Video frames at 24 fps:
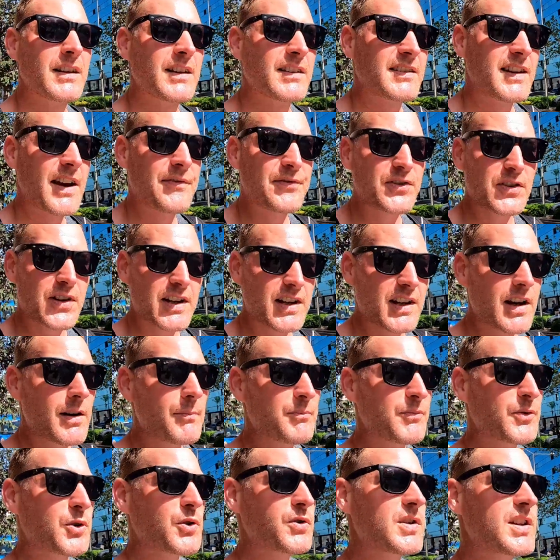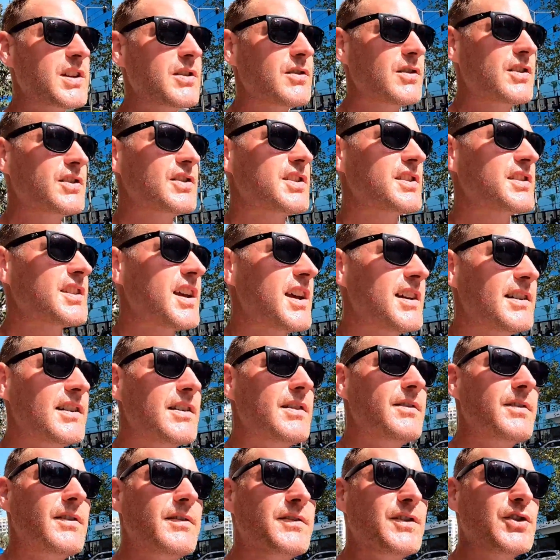definitely come through here and just kind
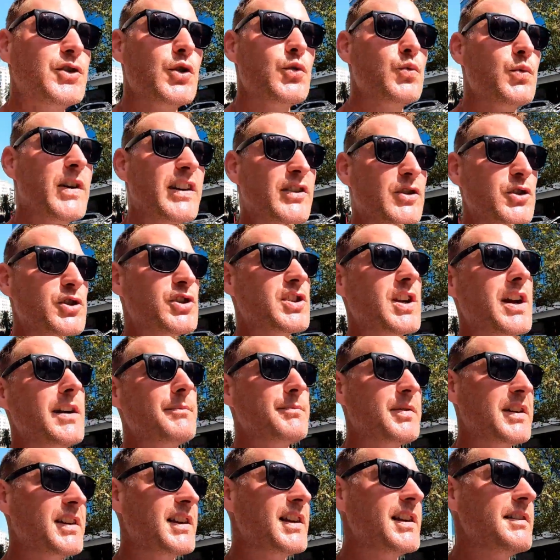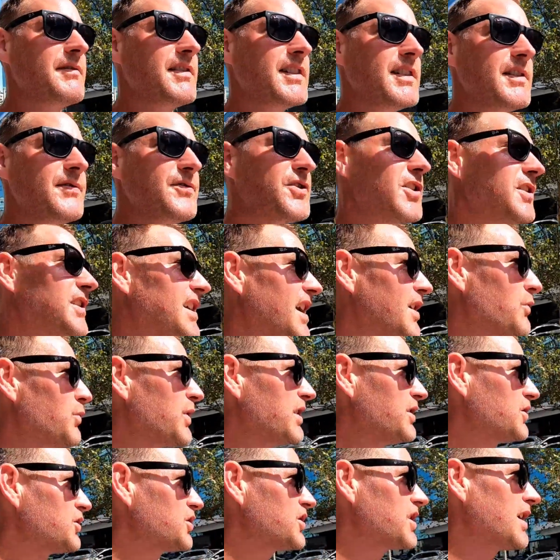of do window shopping. Even if you're not
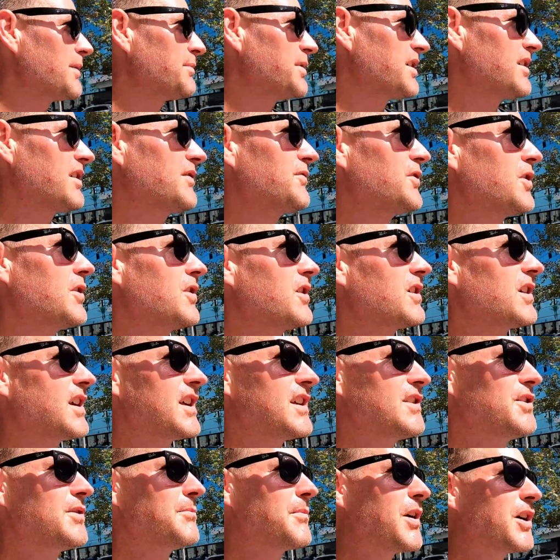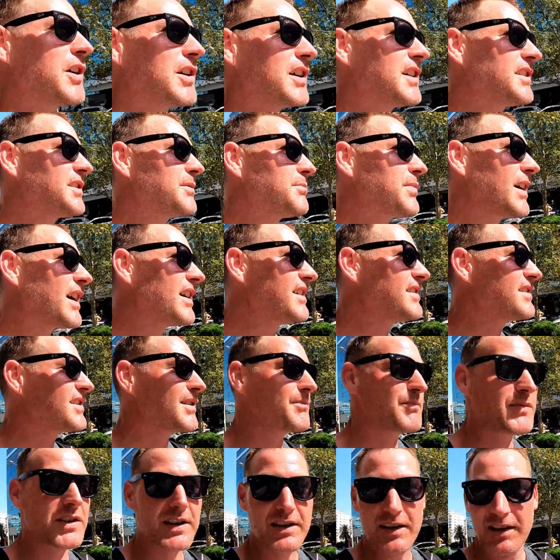window shopping, if you're in the market to buy
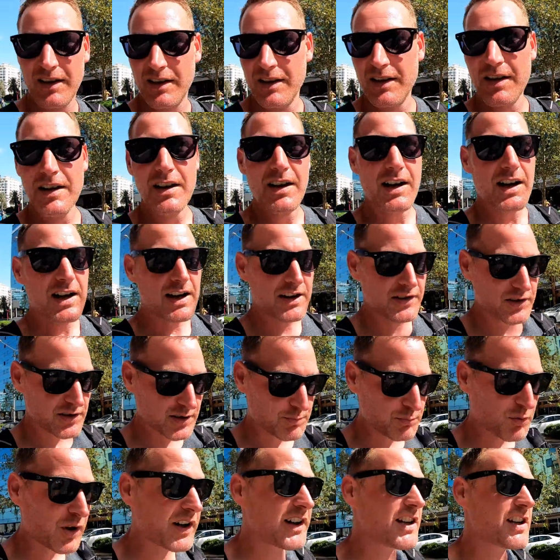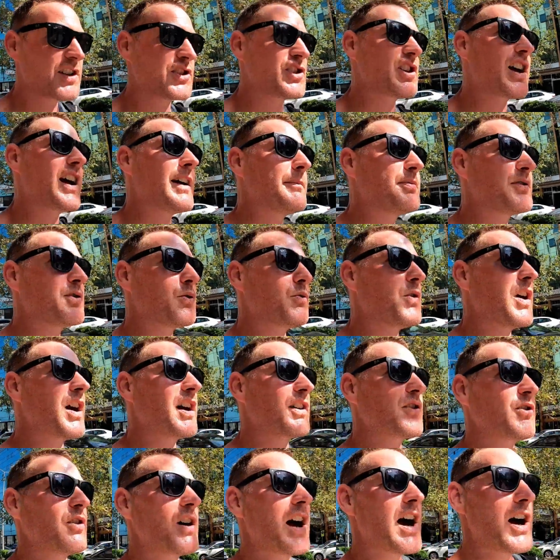something, there's plenty of shops to
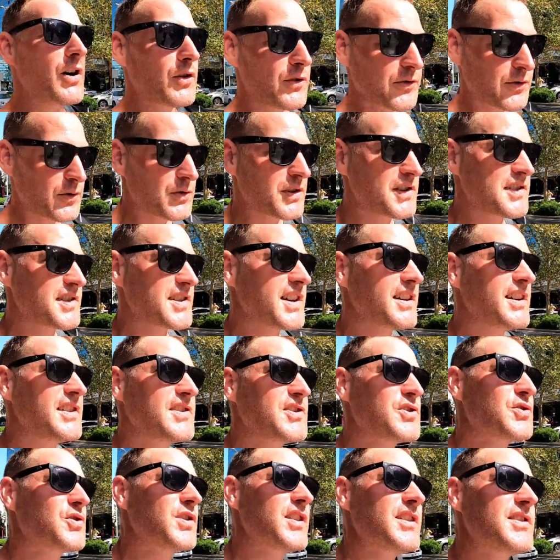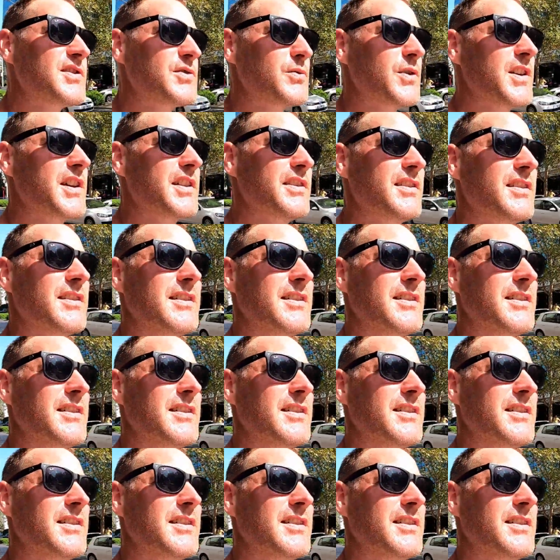walk around through the city streets with.